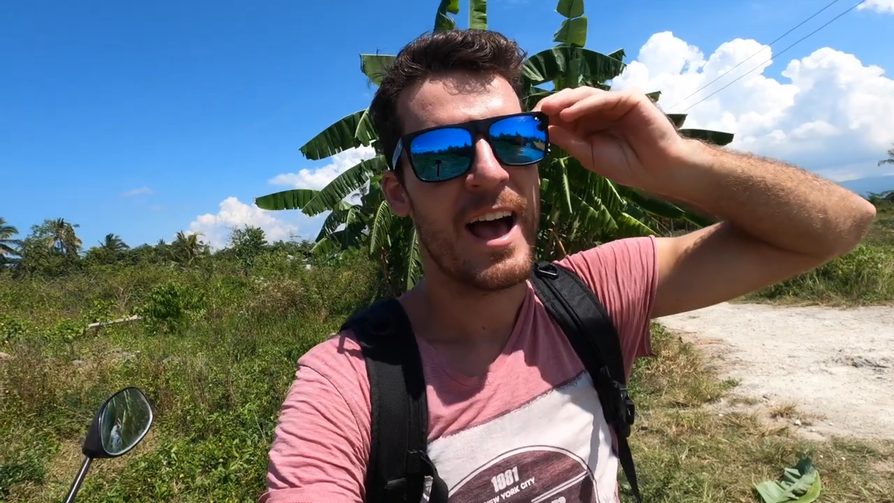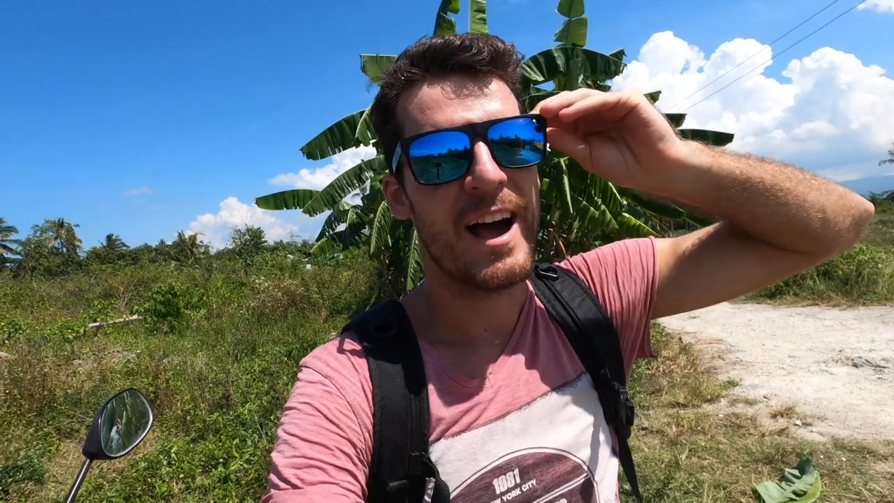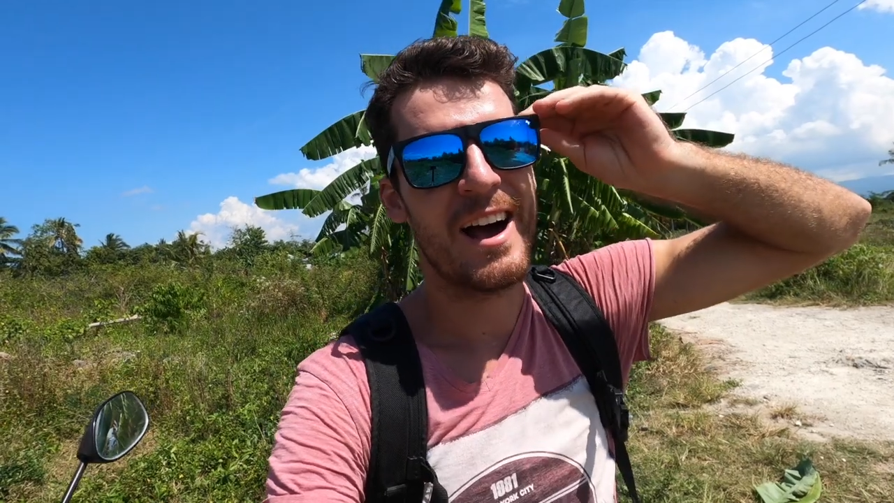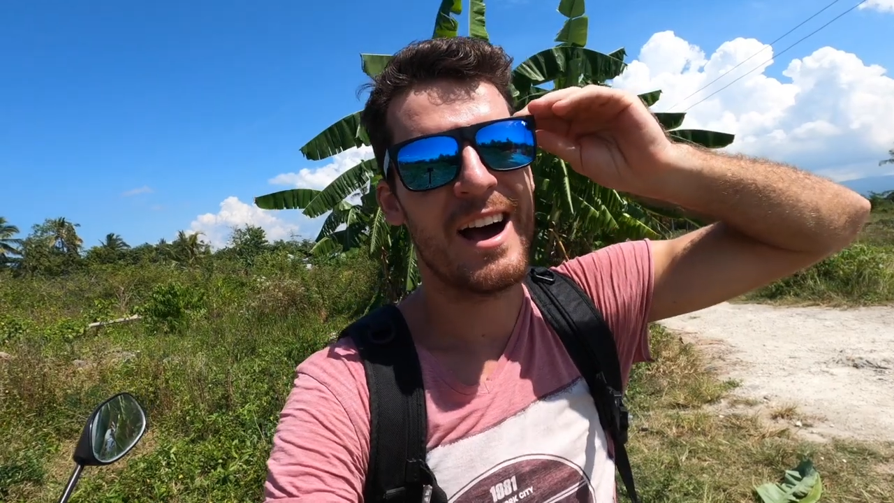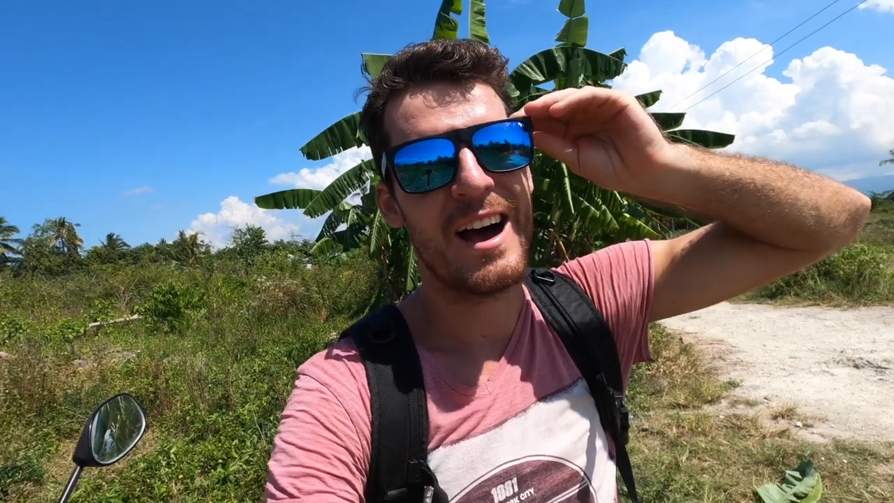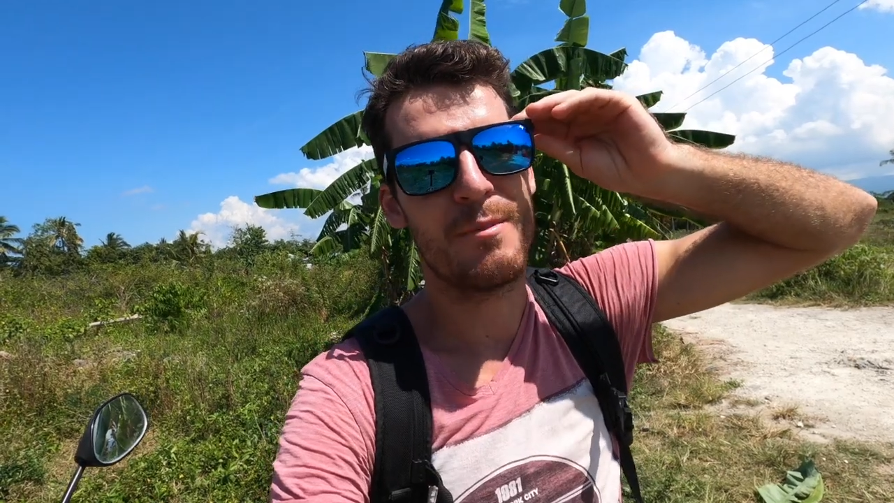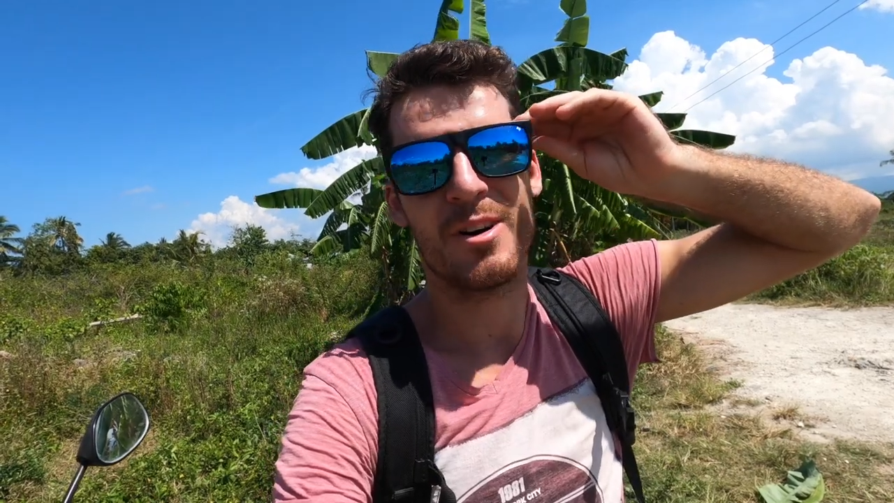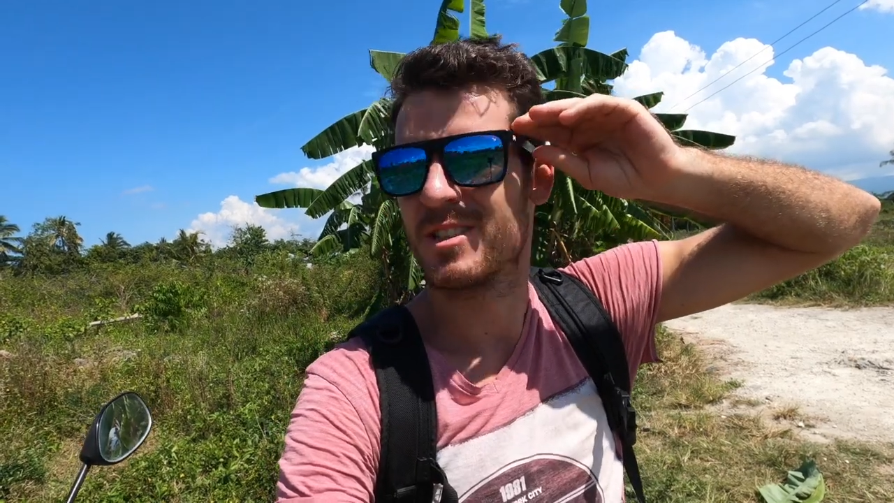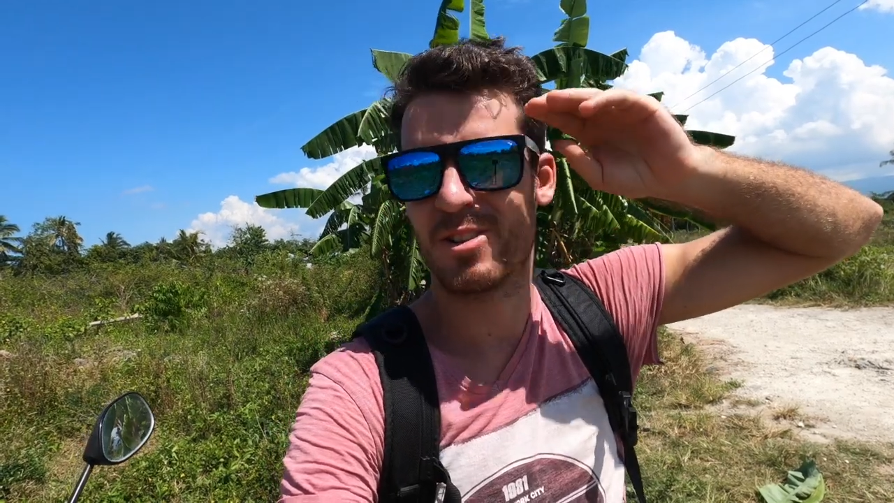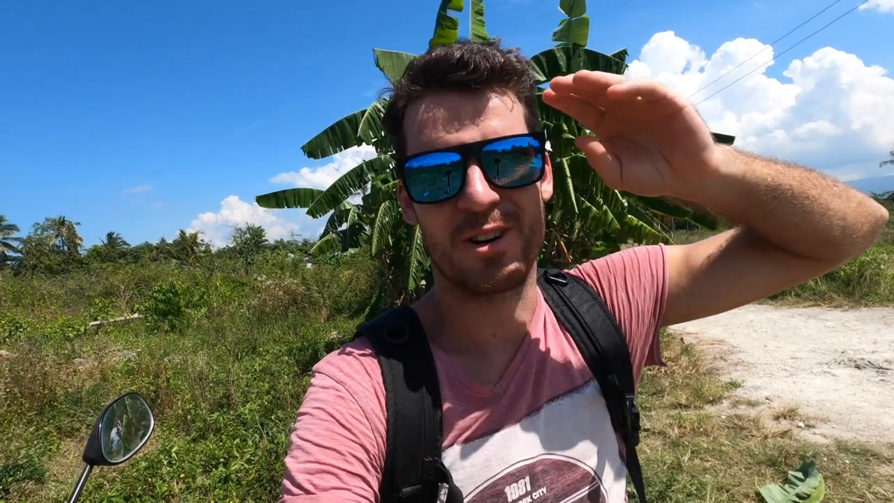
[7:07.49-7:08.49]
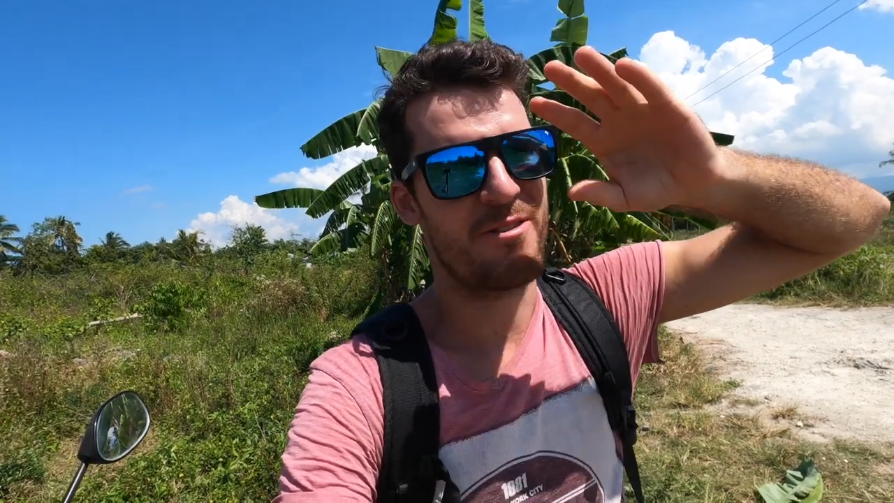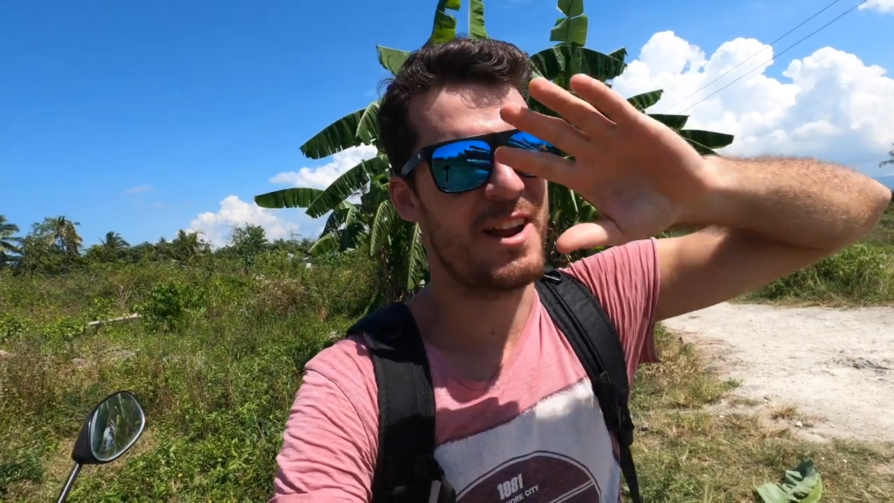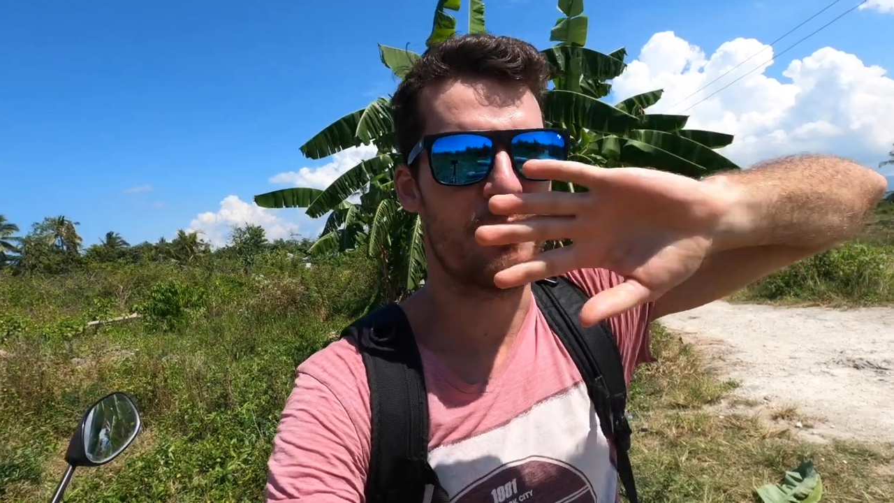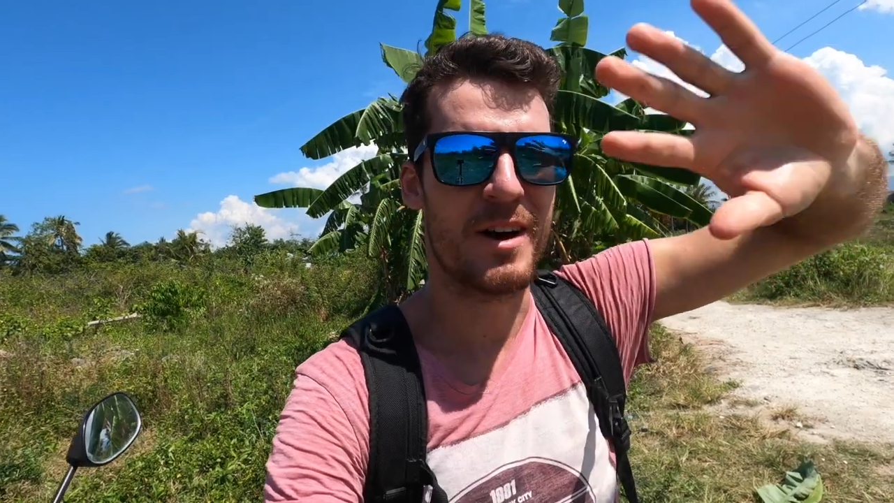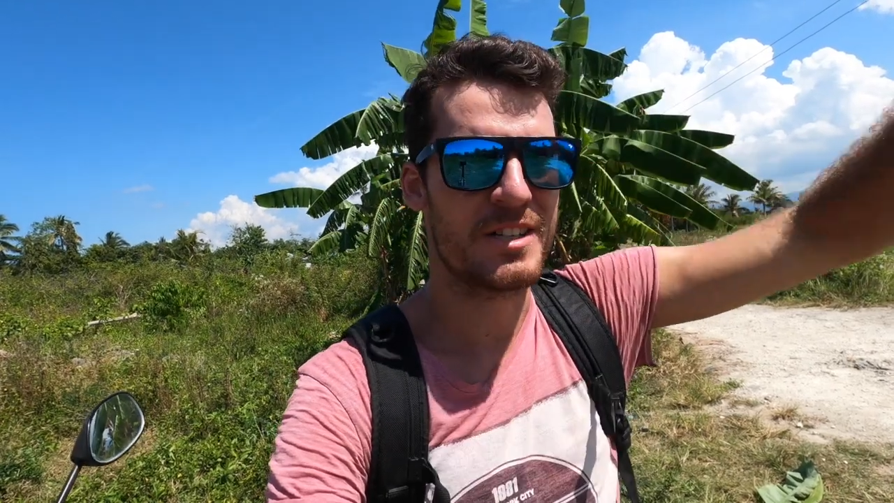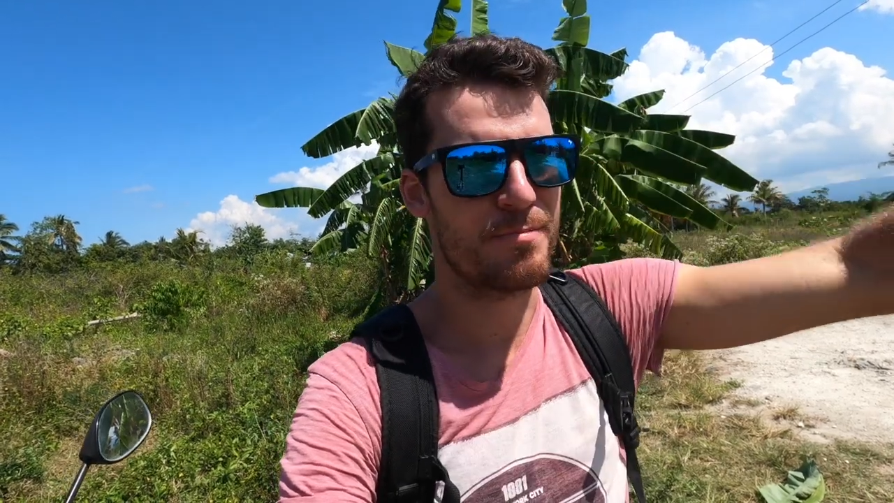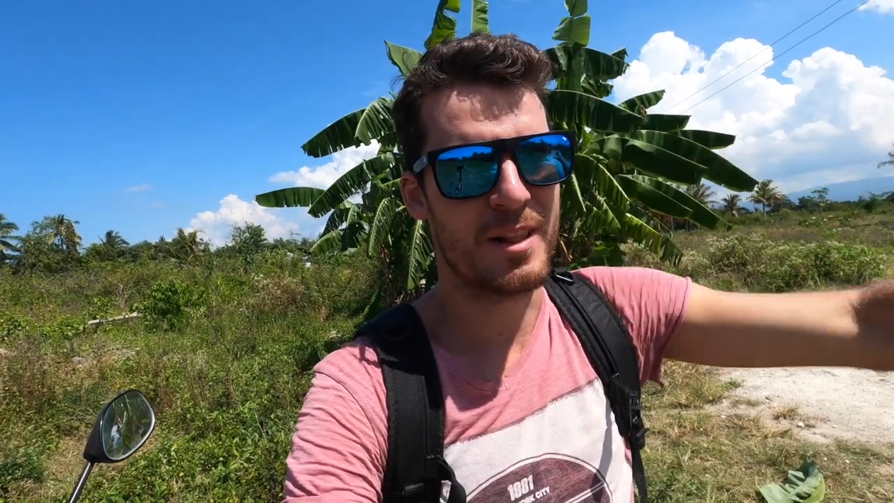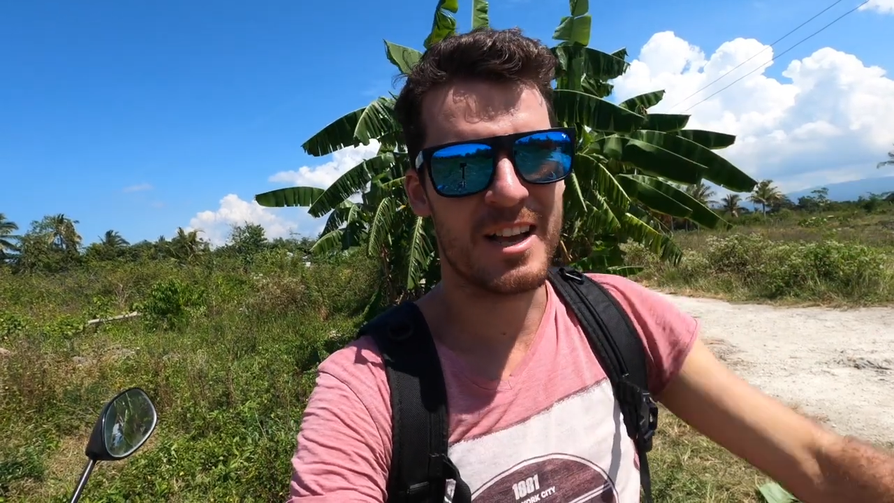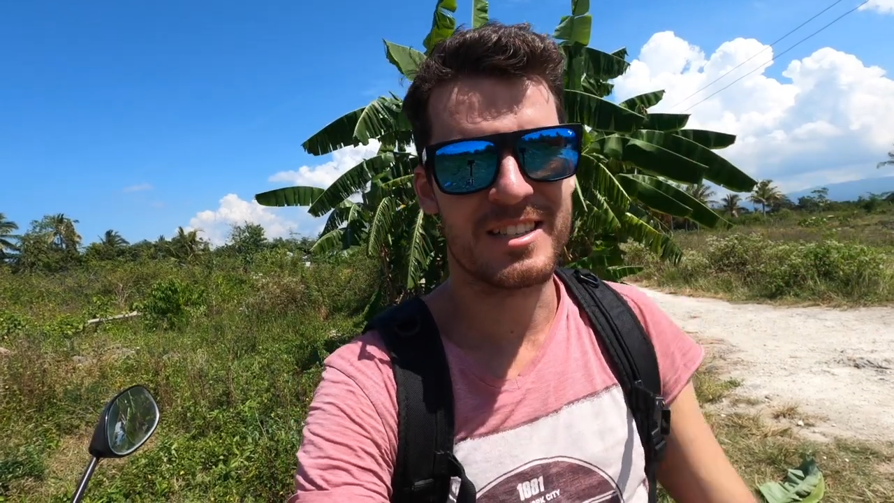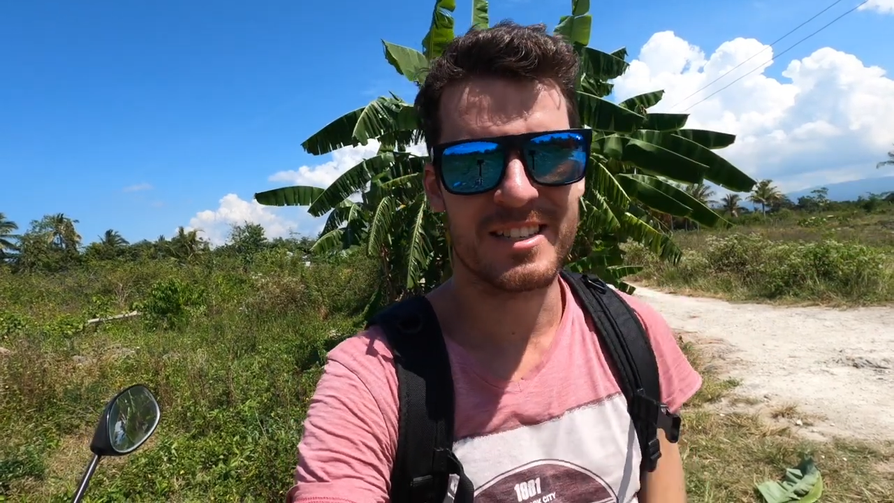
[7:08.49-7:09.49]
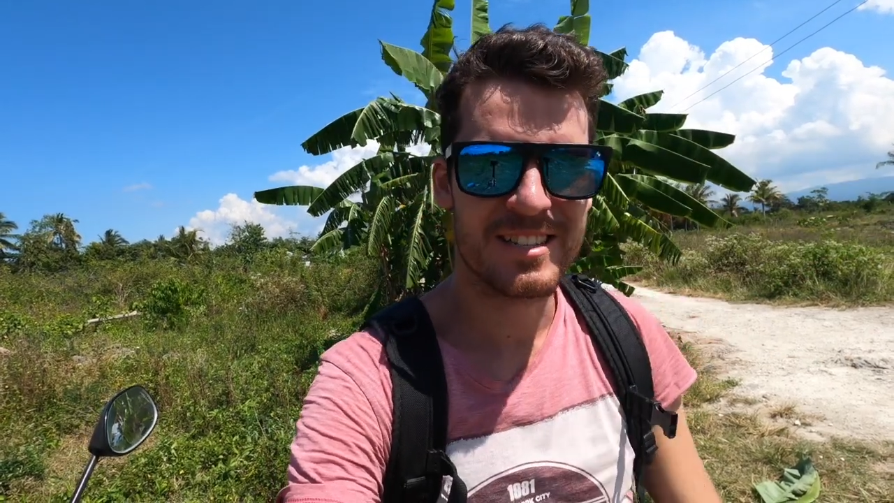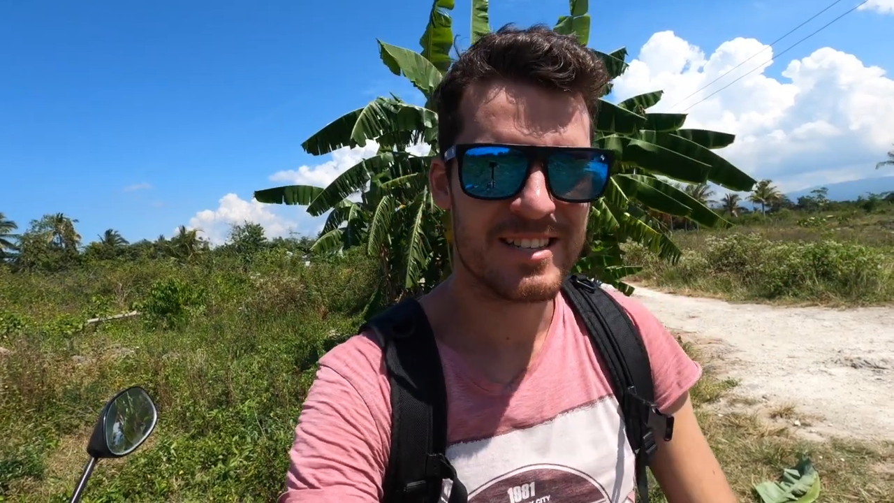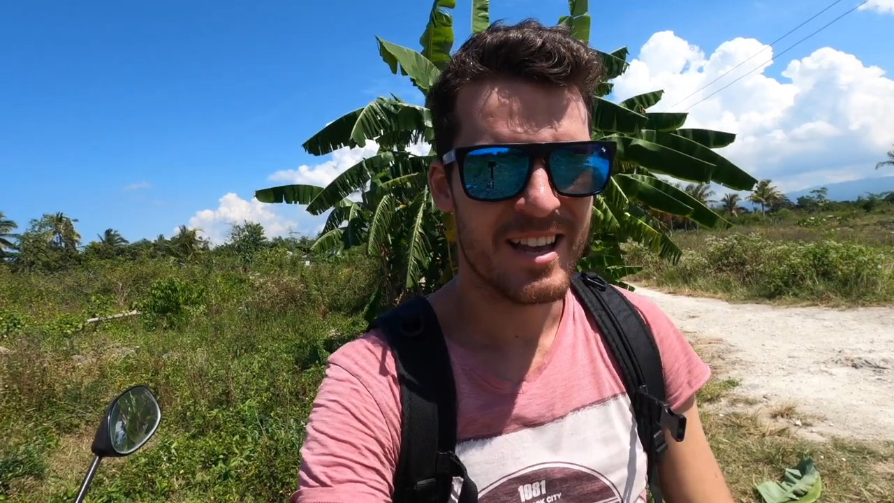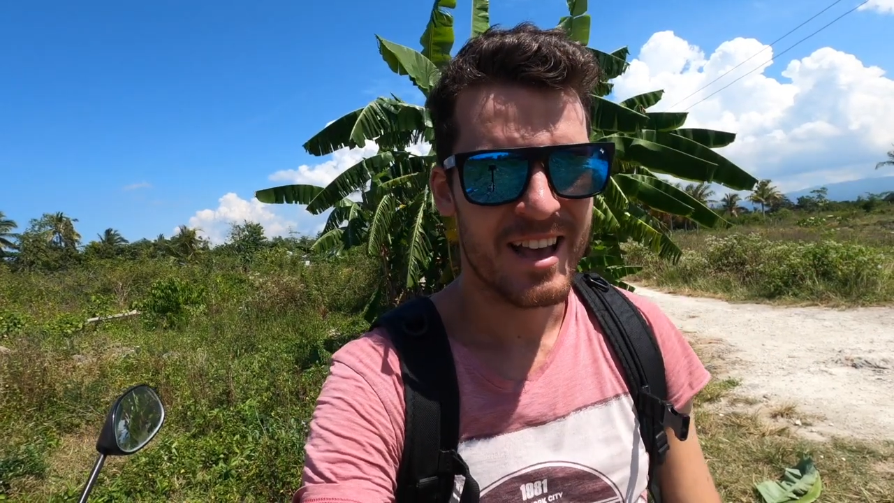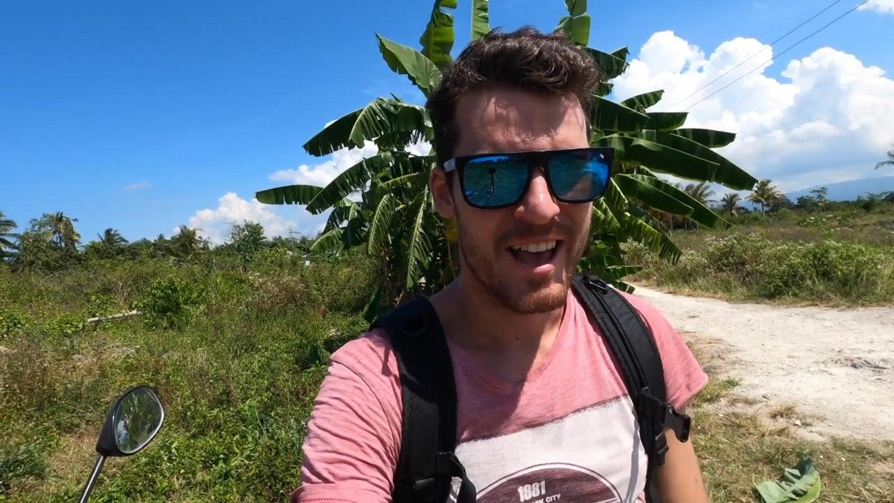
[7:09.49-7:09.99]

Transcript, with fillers: I was looking around a bunch of places,